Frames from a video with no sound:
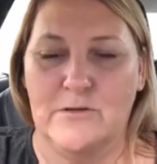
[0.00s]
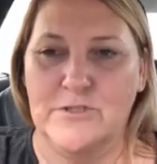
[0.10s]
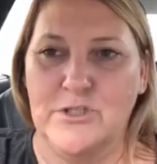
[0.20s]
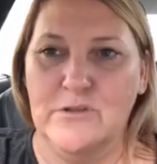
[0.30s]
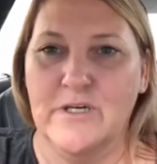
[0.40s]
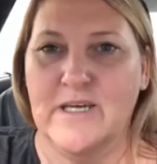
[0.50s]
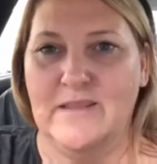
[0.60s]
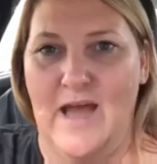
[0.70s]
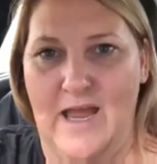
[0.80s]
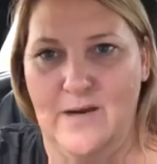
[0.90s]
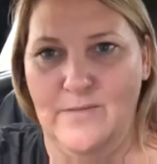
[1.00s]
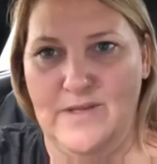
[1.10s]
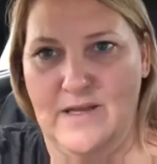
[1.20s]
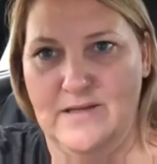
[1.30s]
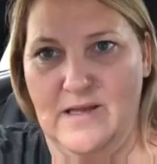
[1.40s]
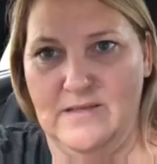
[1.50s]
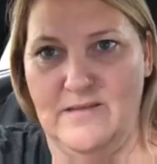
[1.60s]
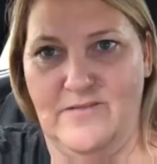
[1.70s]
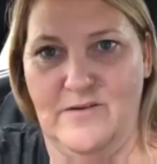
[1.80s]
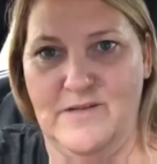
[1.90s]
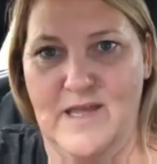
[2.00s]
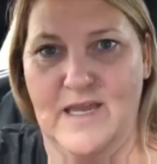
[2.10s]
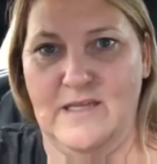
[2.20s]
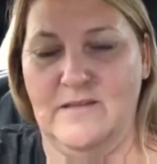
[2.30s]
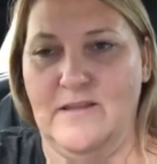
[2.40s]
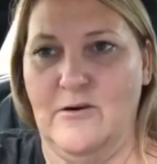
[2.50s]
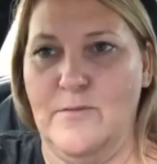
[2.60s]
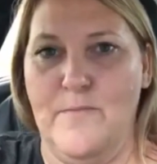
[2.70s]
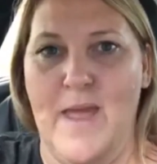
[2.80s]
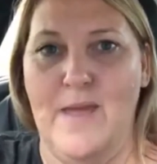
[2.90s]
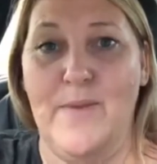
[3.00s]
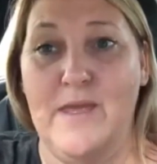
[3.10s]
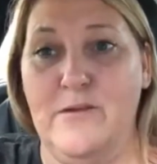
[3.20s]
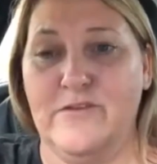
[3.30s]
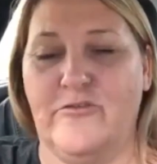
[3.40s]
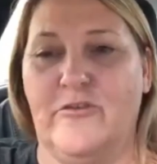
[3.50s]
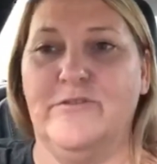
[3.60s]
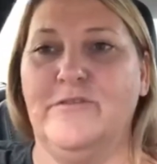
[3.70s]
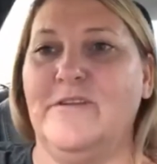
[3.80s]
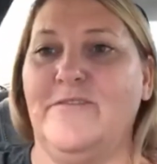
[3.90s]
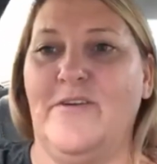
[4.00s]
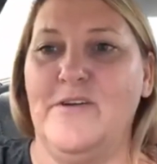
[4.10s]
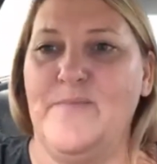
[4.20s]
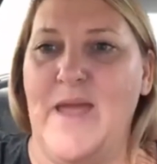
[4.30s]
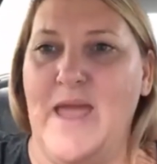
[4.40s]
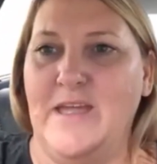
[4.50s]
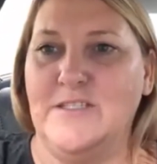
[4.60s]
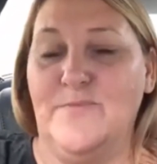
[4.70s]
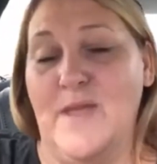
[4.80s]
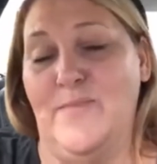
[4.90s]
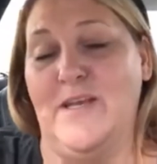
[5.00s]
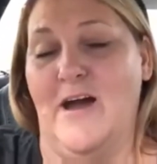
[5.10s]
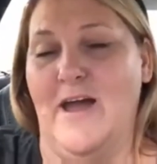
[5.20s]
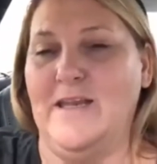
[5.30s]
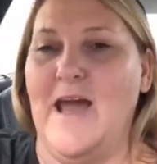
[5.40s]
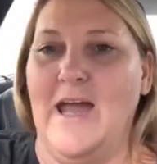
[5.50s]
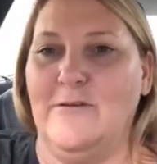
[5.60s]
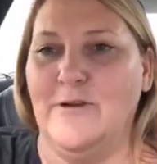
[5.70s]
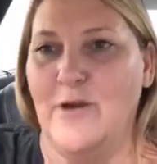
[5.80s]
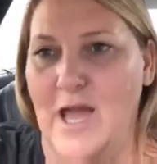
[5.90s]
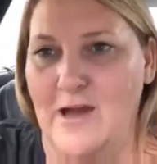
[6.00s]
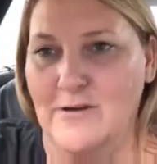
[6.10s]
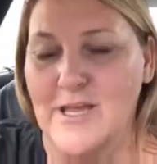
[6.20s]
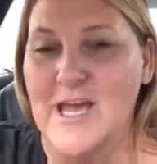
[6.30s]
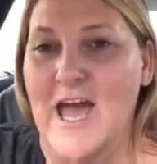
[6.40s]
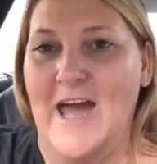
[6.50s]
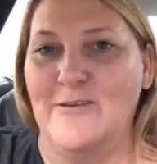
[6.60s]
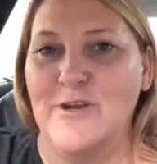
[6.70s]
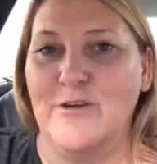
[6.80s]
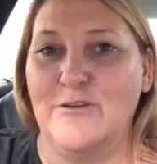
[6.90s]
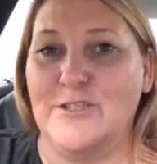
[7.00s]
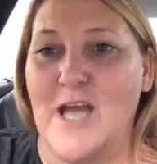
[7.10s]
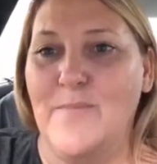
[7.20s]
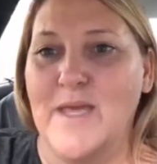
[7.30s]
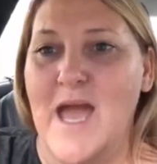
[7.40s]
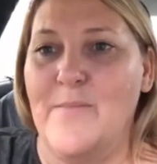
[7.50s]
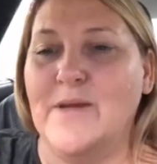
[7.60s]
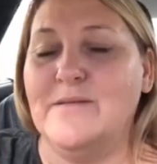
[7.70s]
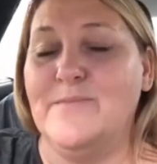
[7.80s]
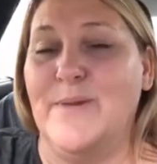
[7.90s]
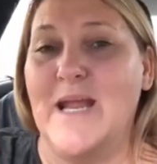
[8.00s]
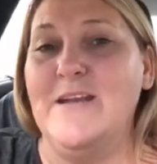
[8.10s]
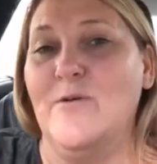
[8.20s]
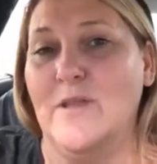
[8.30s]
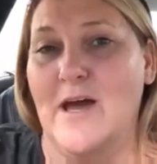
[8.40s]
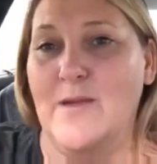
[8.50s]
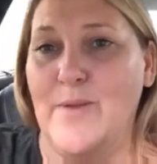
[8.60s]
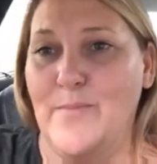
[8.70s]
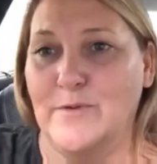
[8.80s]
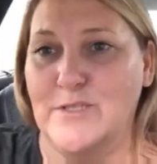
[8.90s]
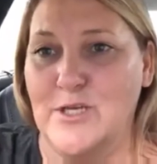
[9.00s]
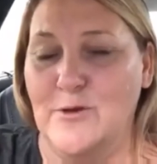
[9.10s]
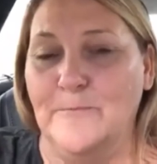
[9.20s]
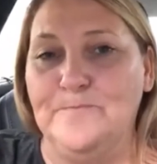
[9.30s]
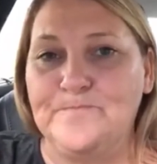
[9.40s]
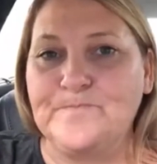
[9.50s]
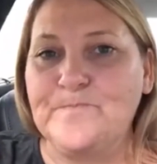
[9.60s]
don't you look at the items that's like the first, second, and third? Maybe you scroll through the first page, maybe not. I don't know how, I don't know your shopping habits, but I know a lot of people do.